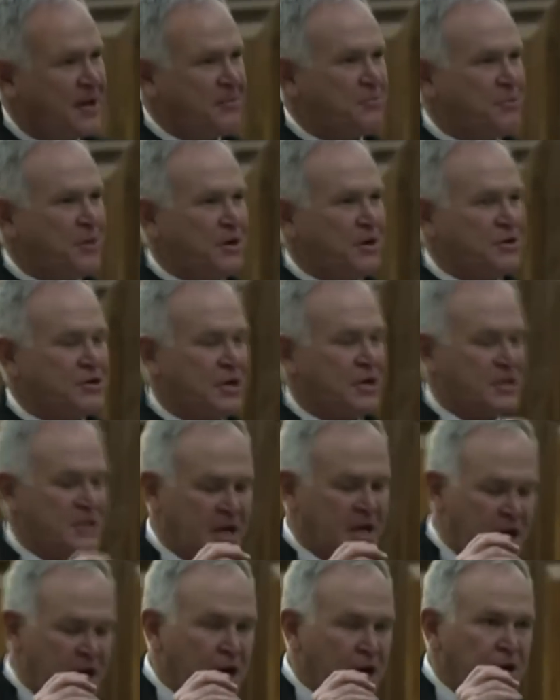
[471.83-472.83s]
I
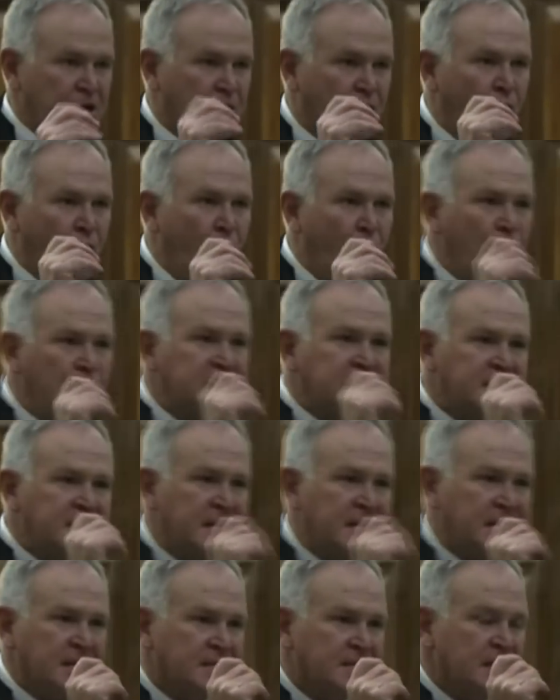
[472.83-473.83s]
apologize. The court
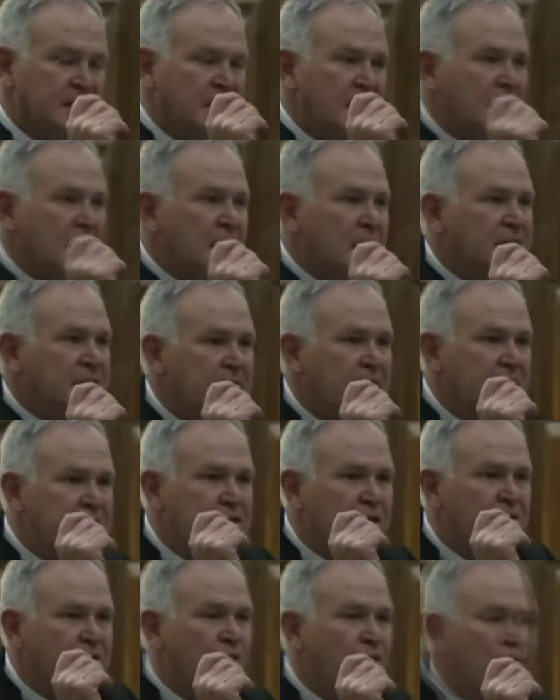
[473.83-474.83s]
says, there
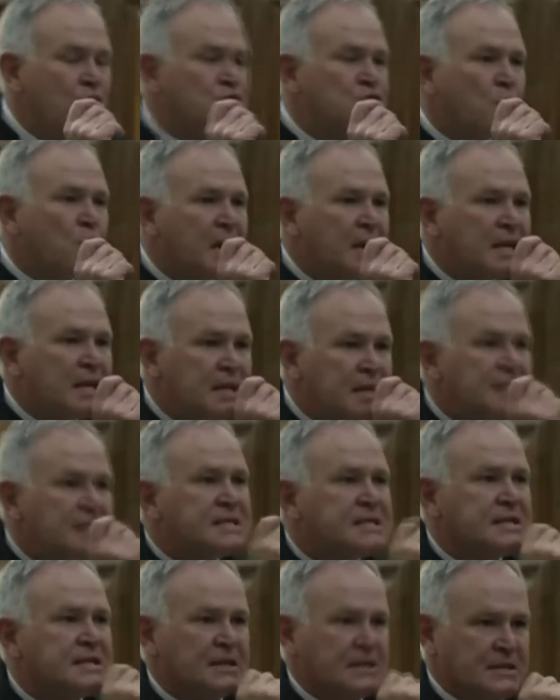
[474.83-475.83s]
is of course one
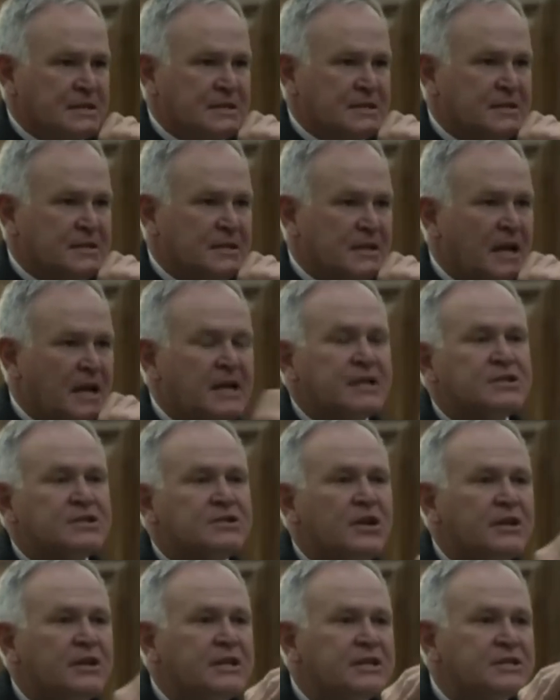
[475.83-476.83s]
instance, and
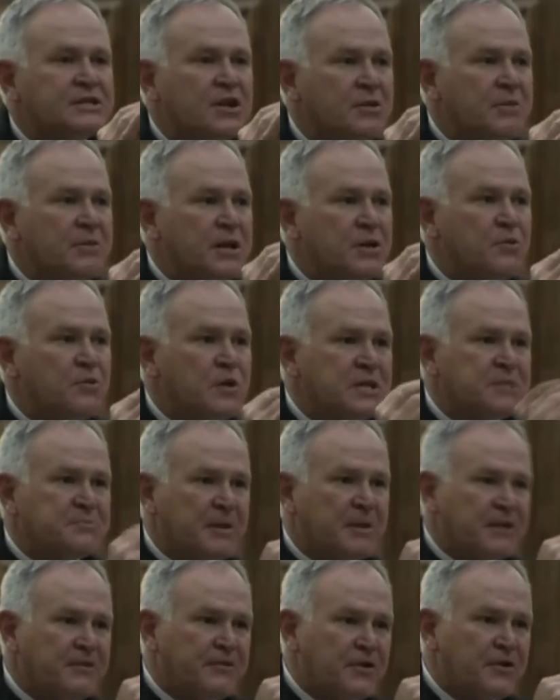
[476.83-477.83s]
it's not in so many
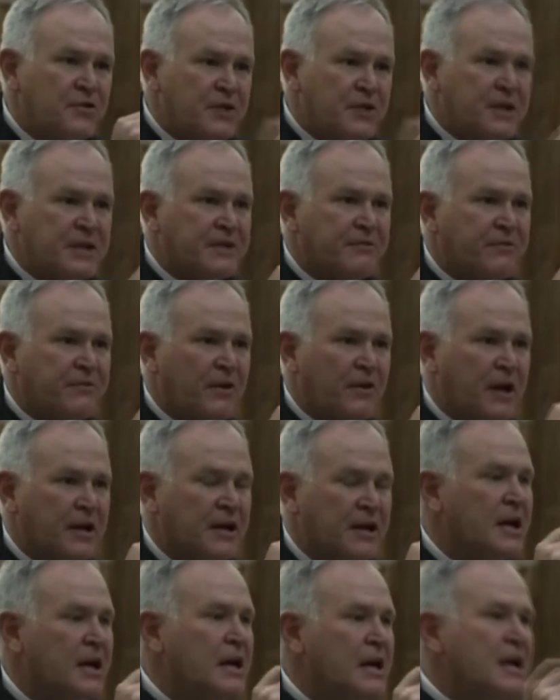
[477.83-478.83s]
words, but if you read the
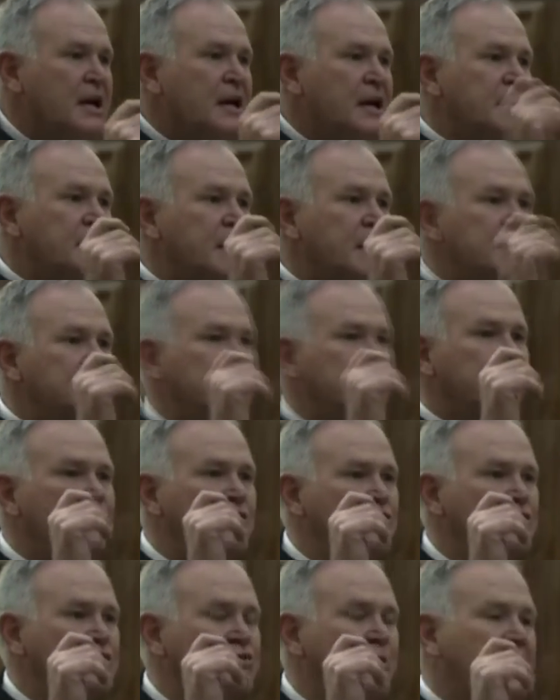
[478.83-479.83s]
finding, there is
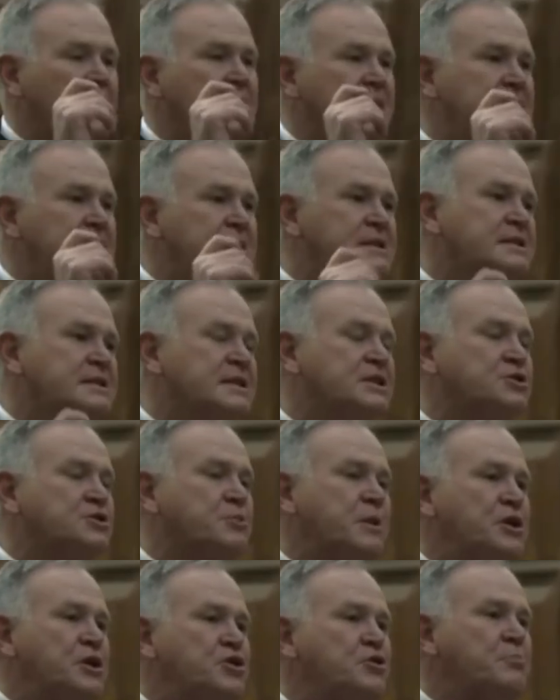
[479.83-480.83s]
of course one
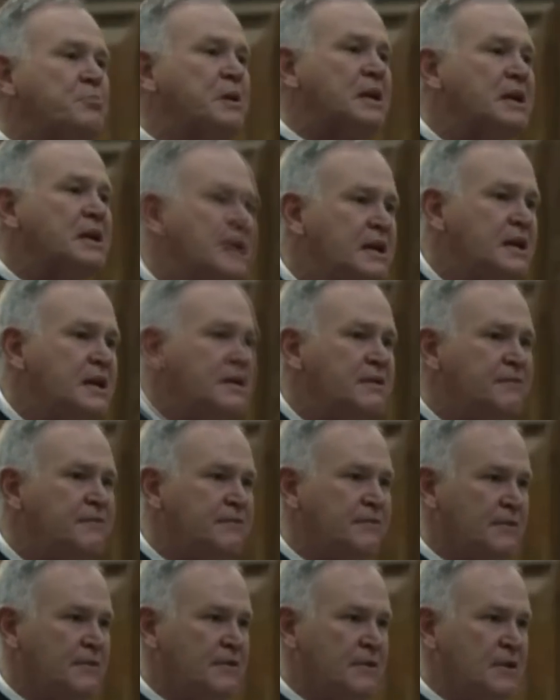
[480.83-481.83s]
instance where you
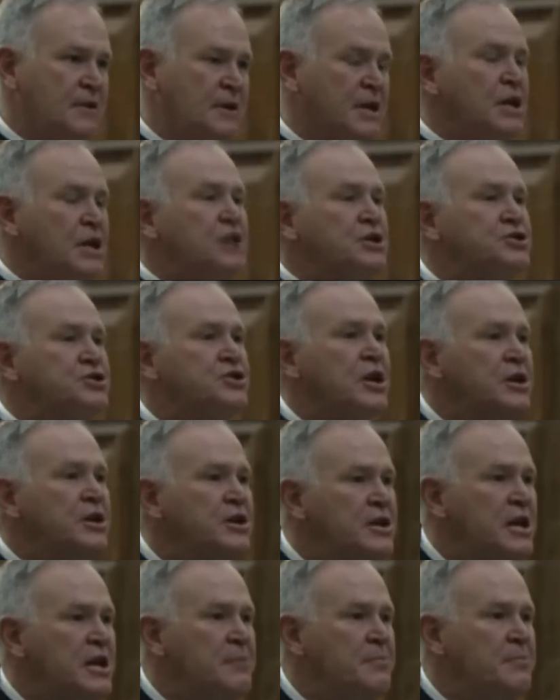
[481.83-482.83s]

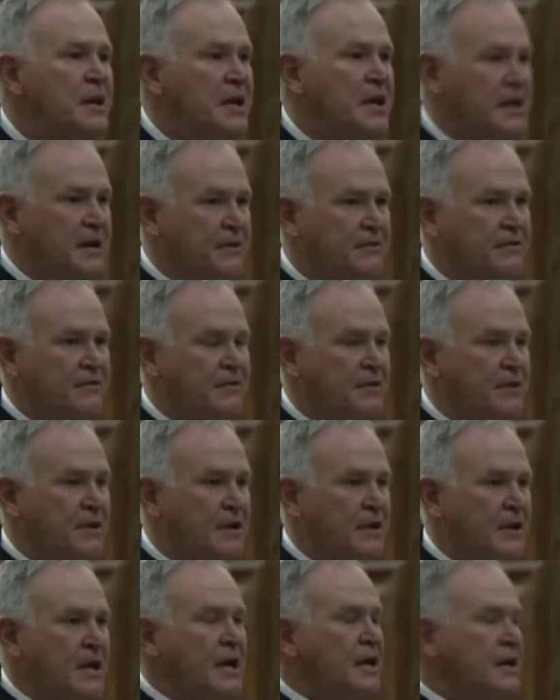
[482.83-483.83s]
genuinely believe
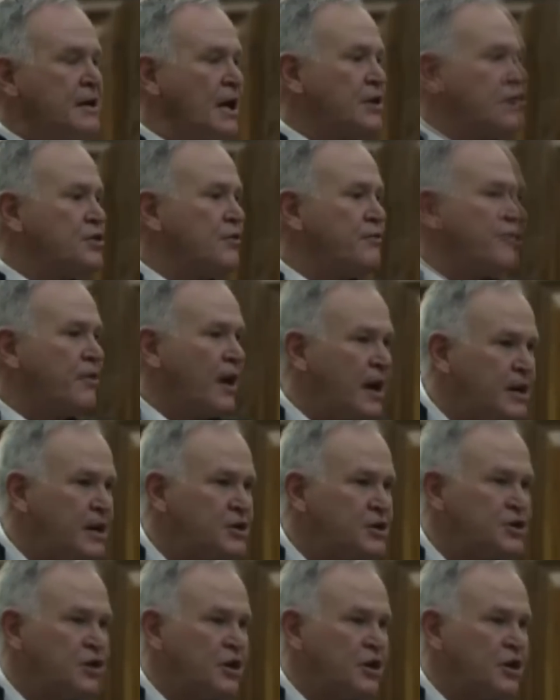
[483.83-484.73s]
that you're firing